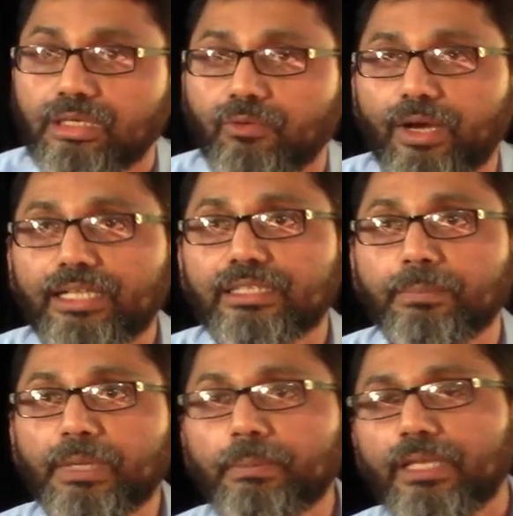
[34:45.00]
while the
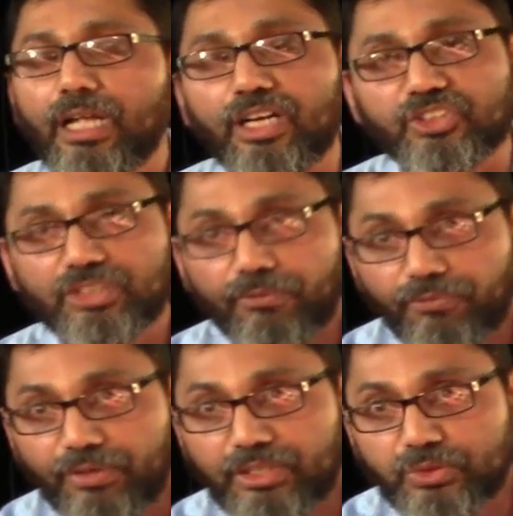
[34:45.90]
people are
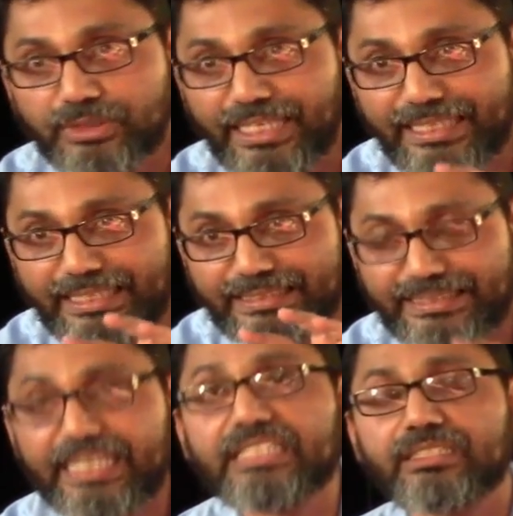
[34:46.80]
suffering to that
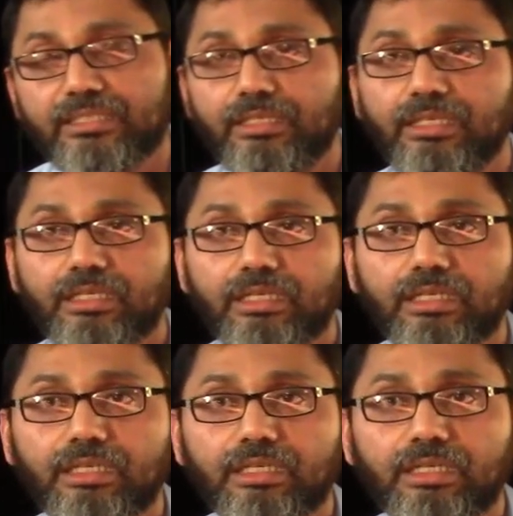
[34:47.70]
extent
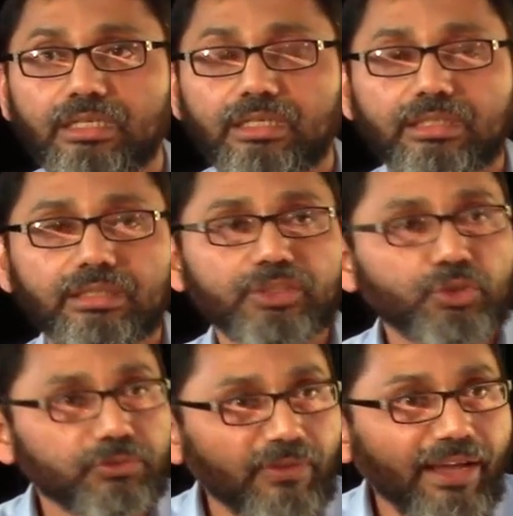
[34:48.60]
that
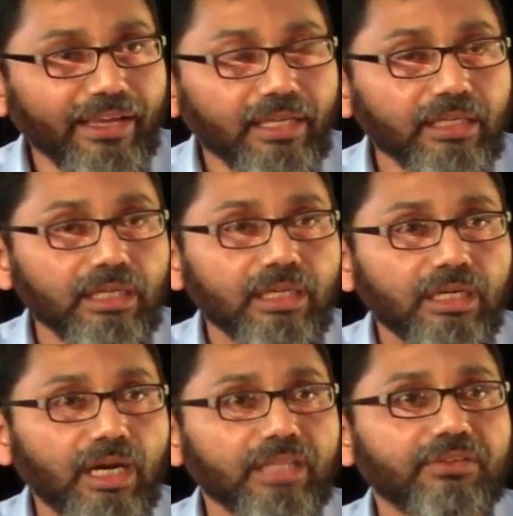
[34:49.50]
you find
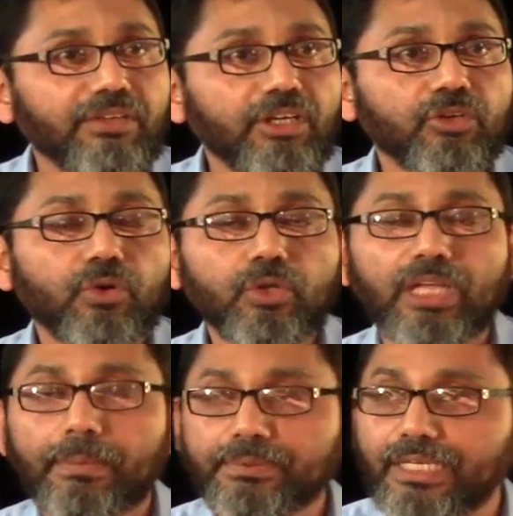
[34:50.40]
a three-year-old
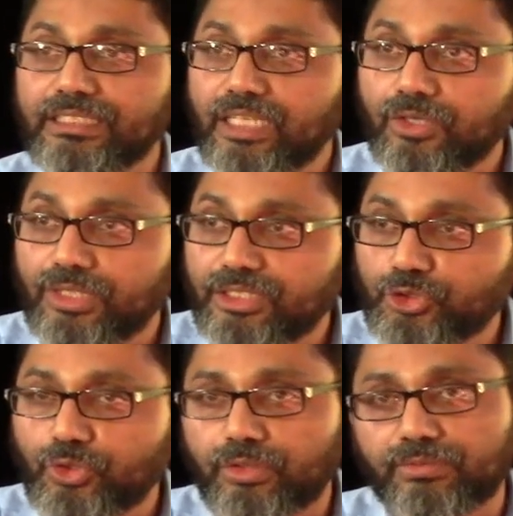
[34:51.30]
upside down at the
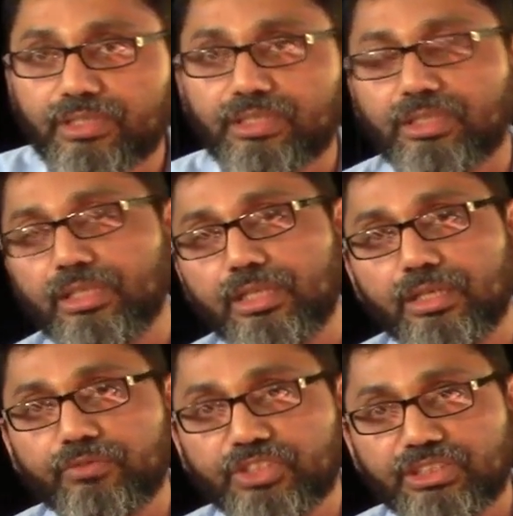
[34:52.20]
shore
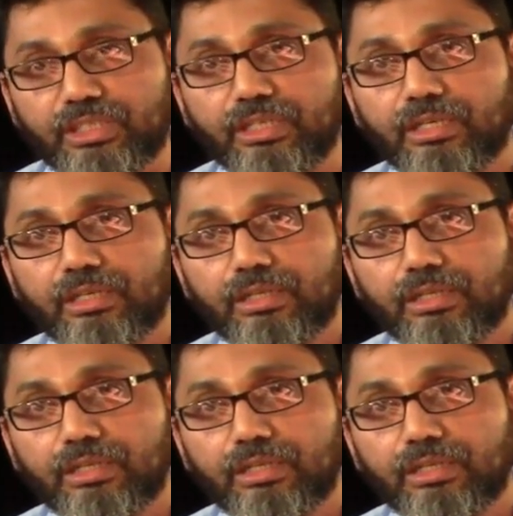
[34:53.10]
of the sea?